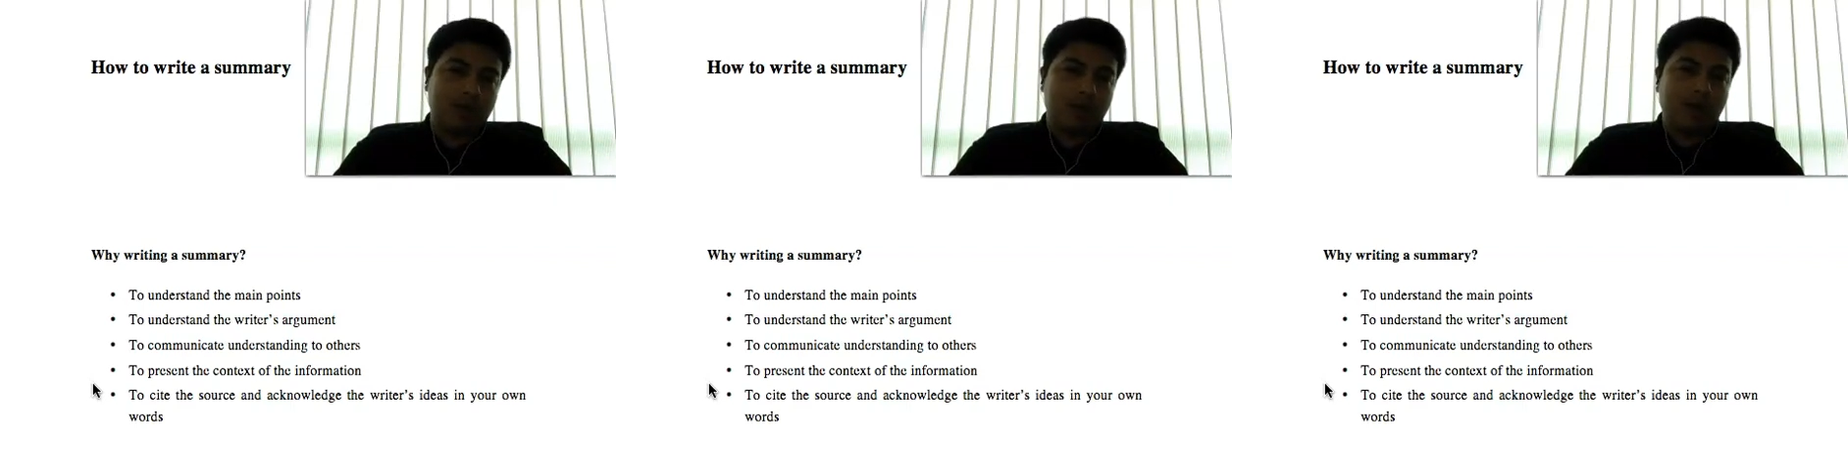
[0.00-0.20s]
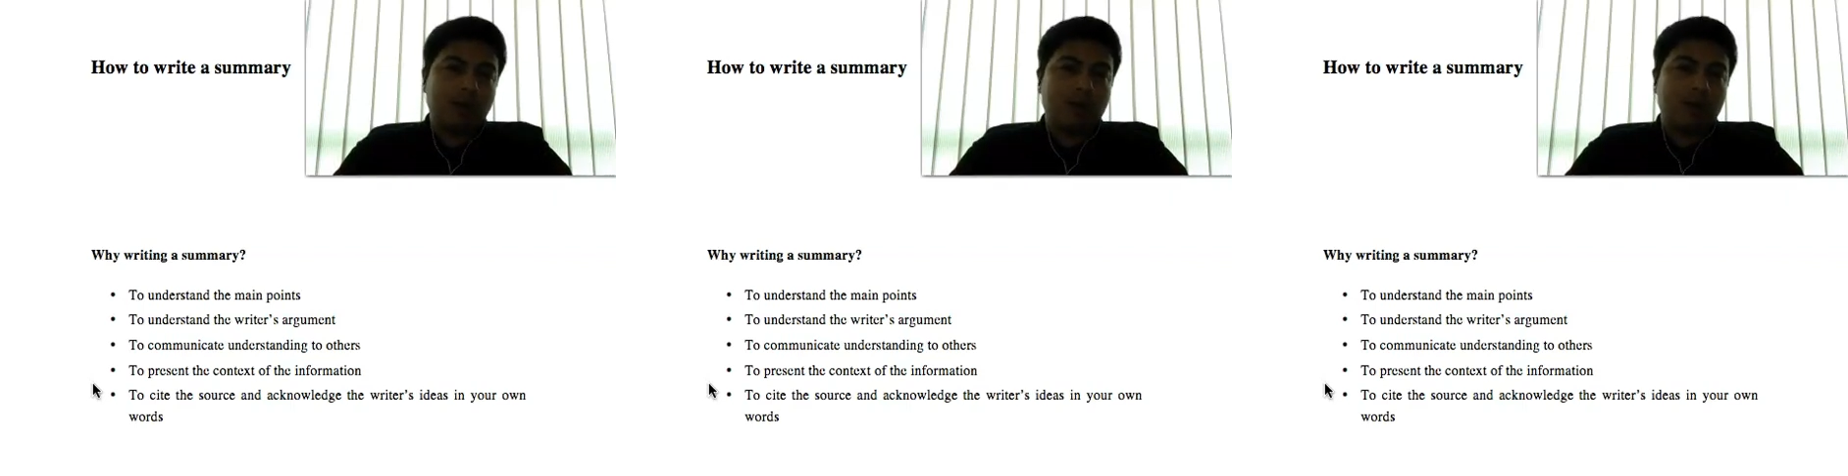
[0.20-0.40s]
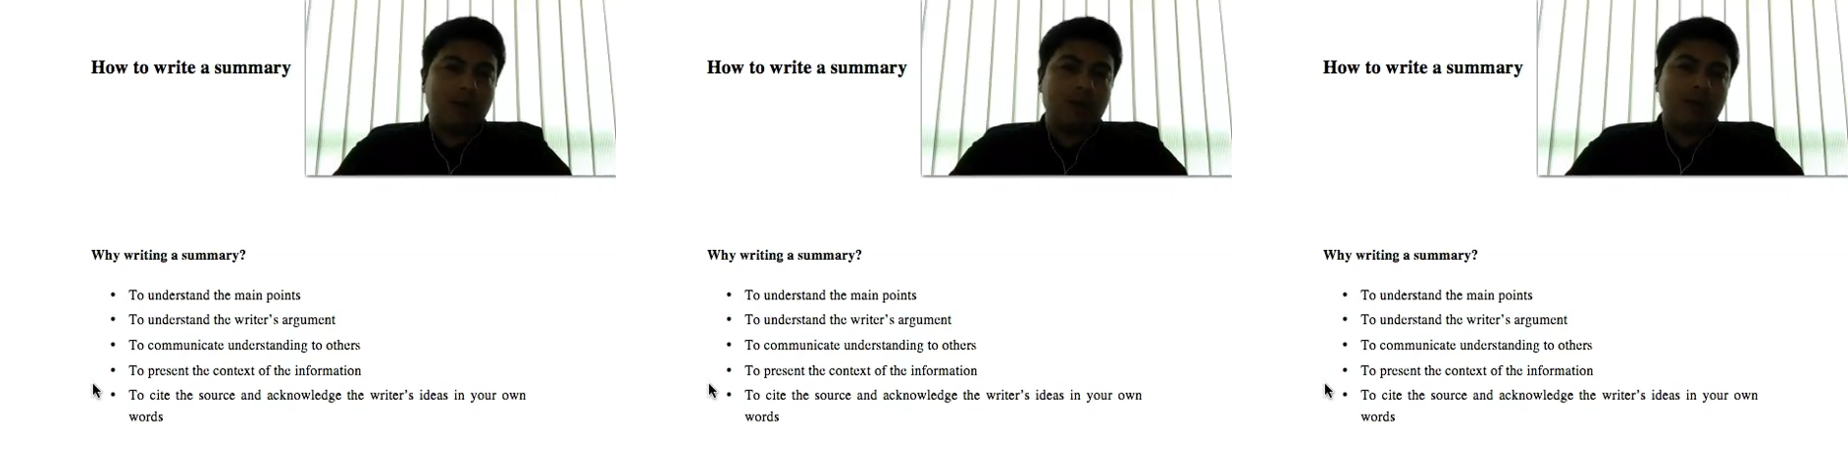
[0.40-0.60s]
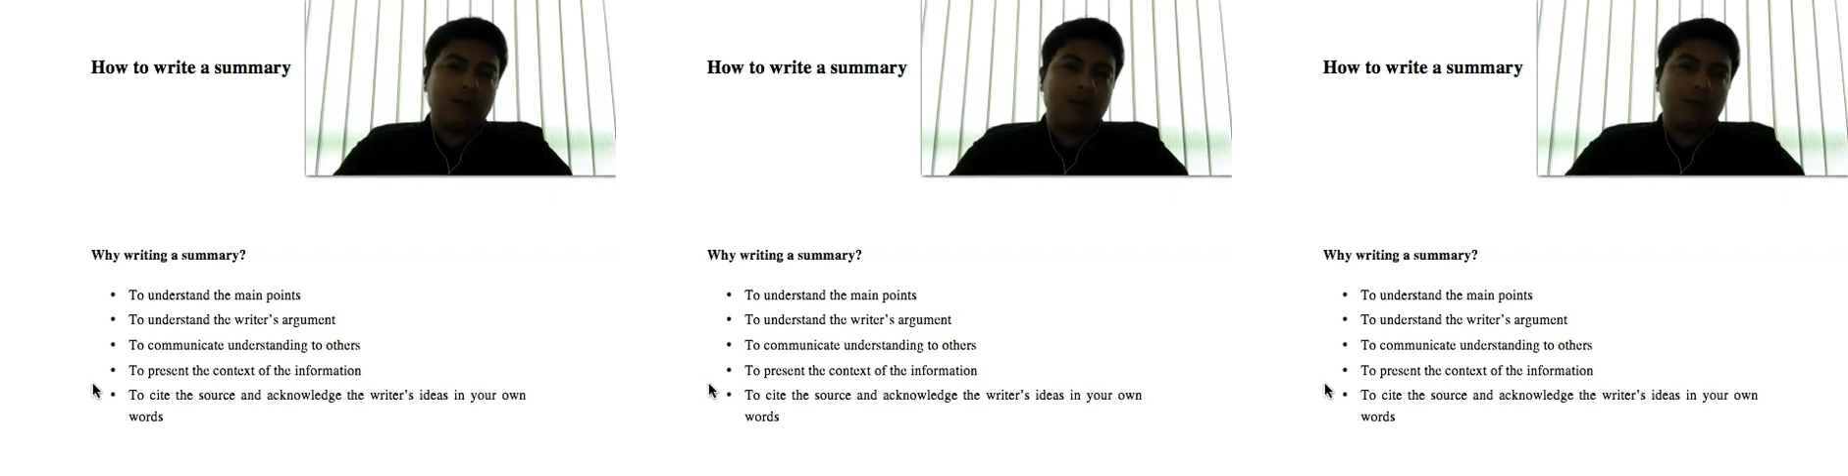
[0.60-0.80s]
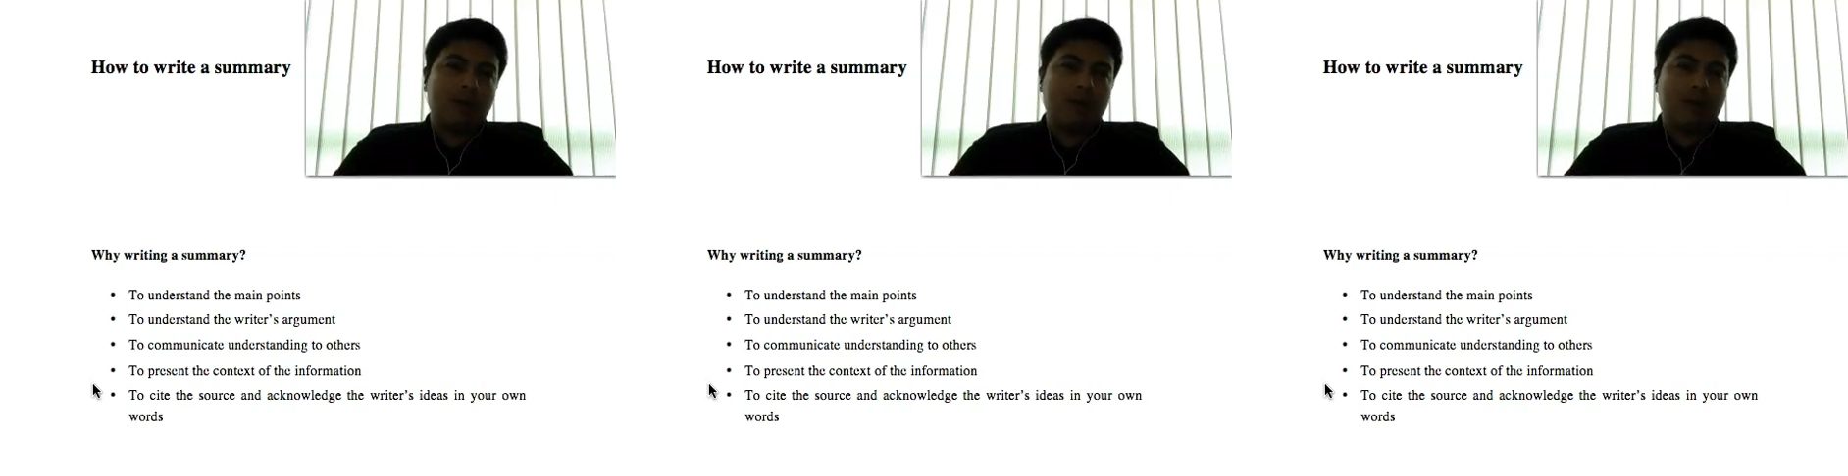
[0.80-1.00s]
or
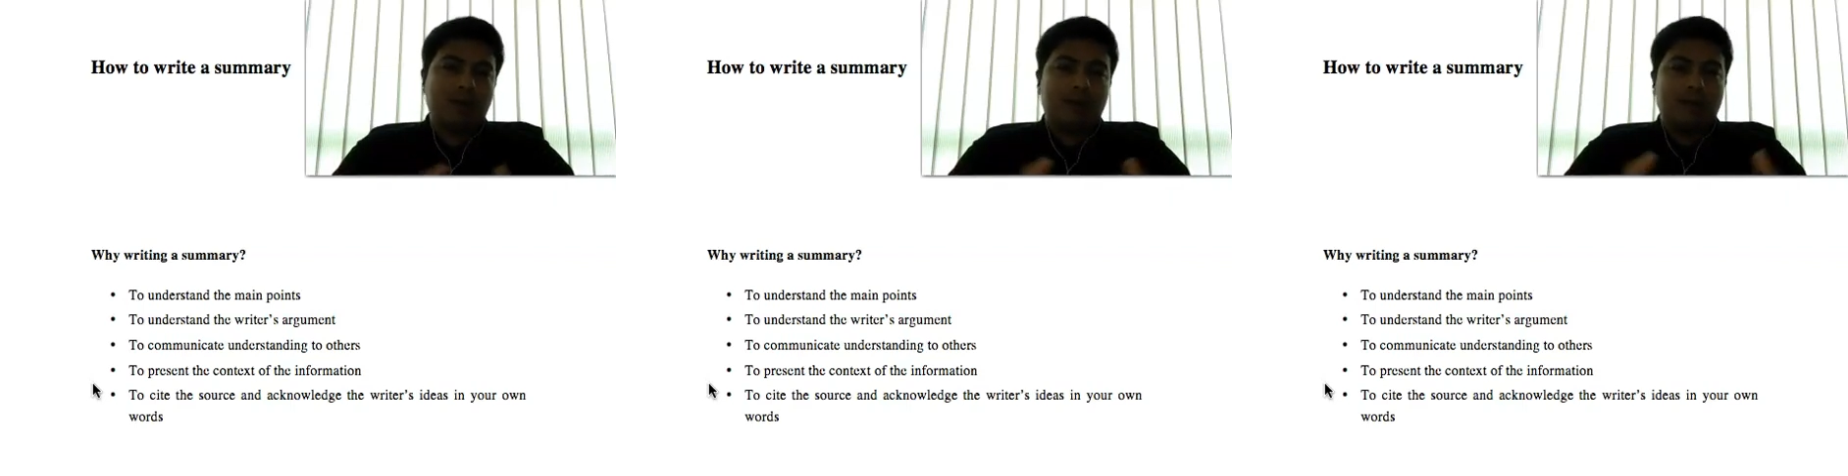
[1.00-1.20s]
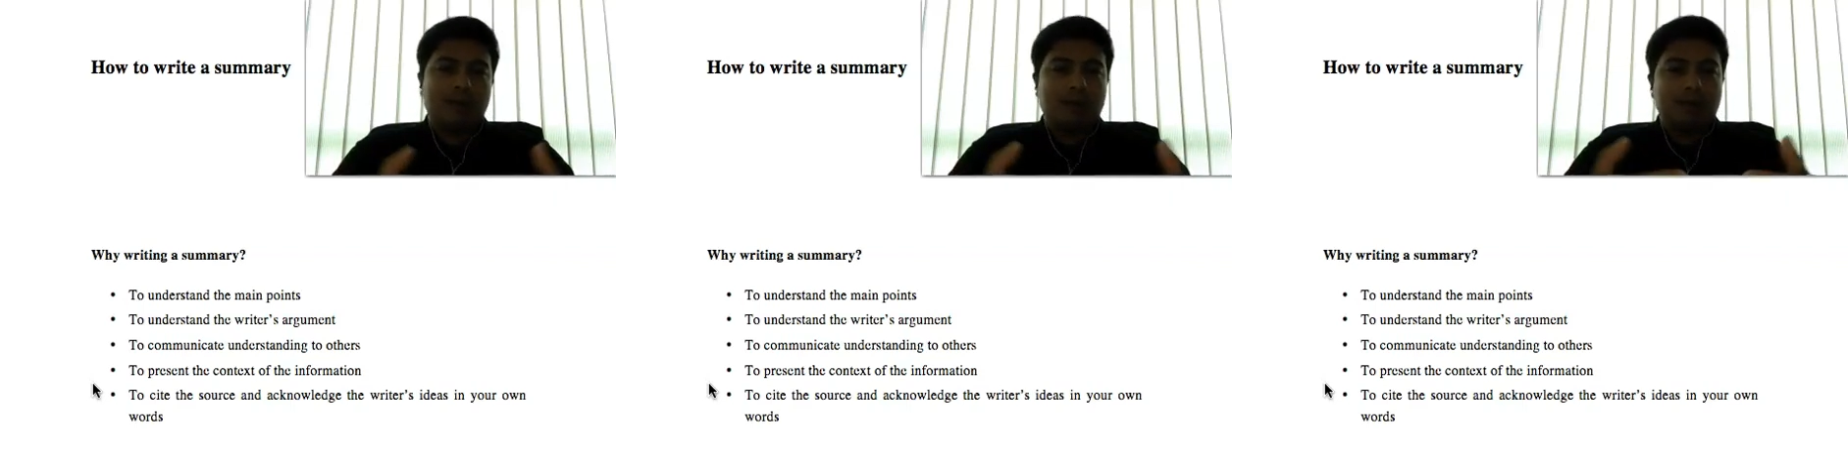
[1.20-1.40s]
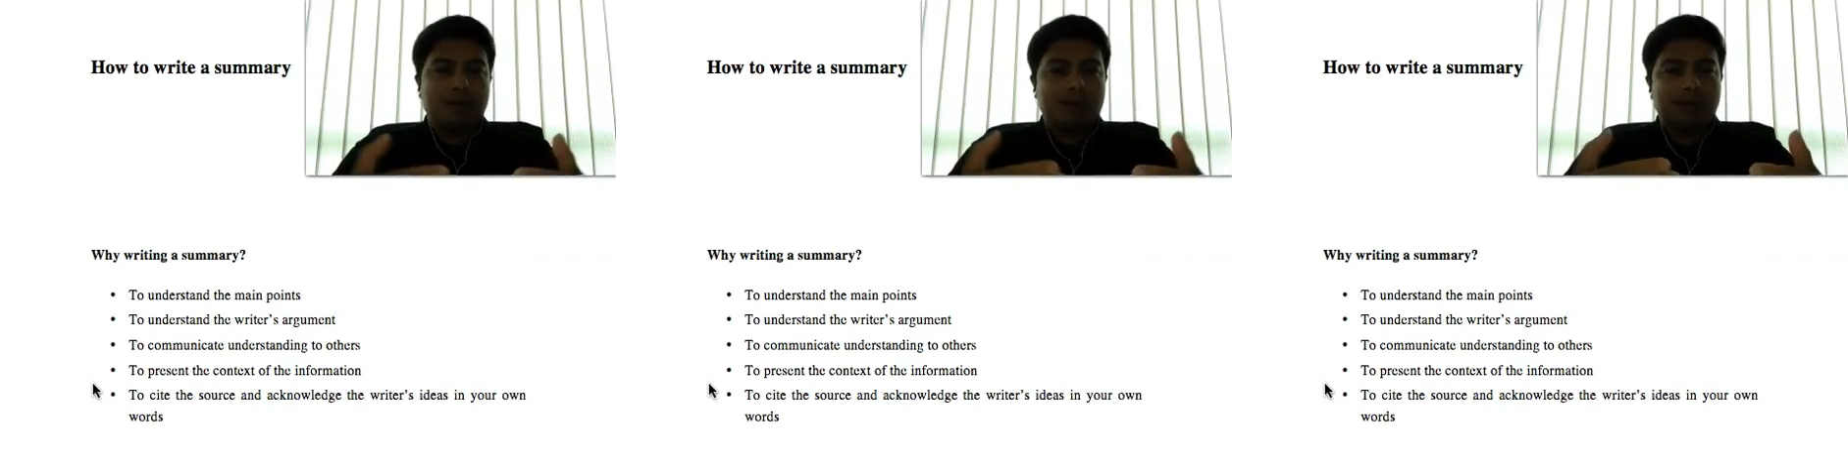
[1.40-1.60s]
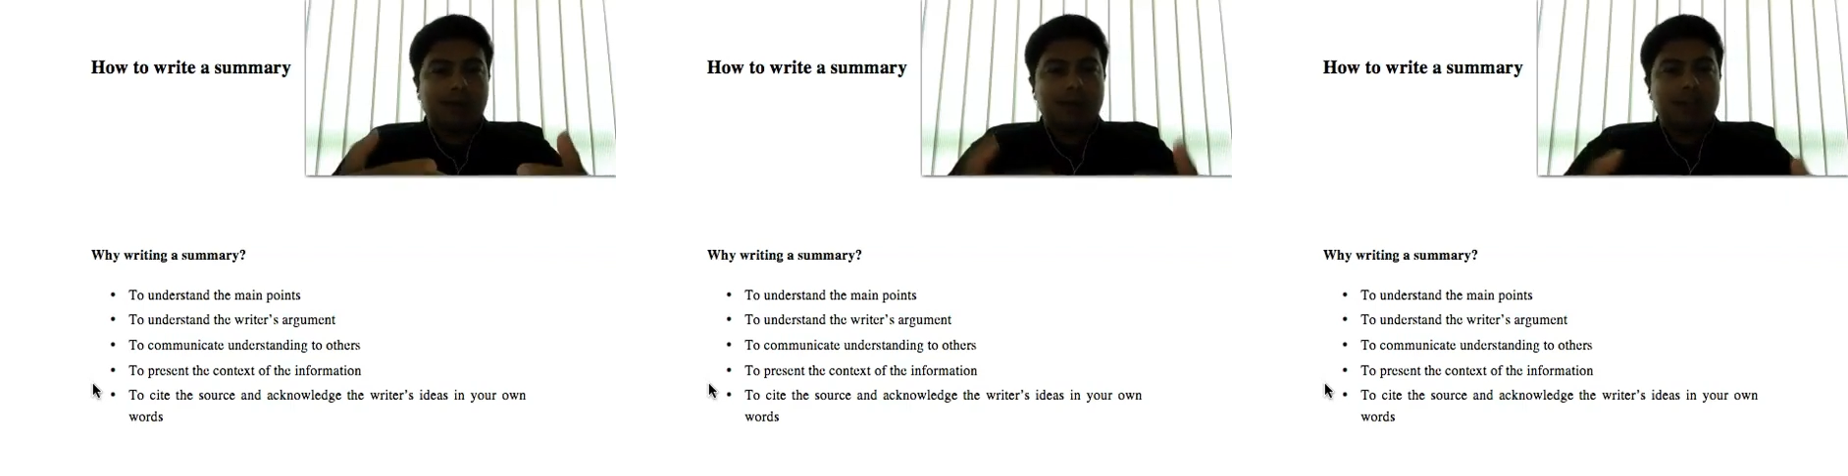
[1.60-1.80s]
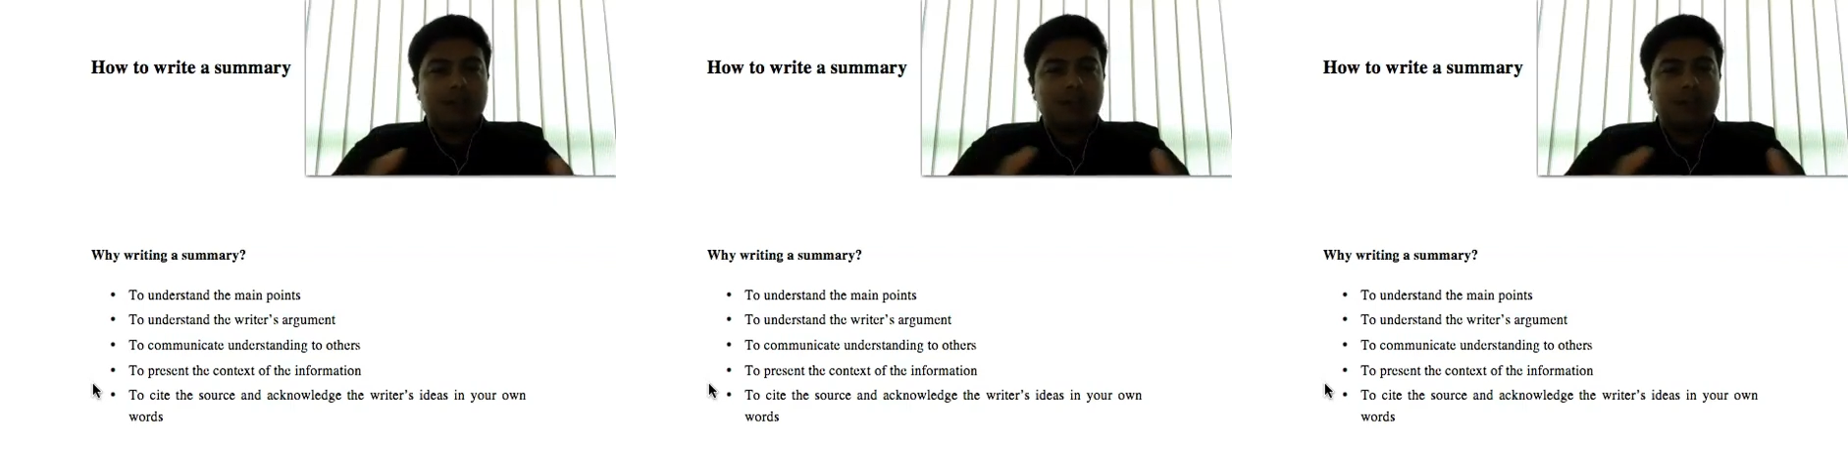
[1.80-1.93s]
as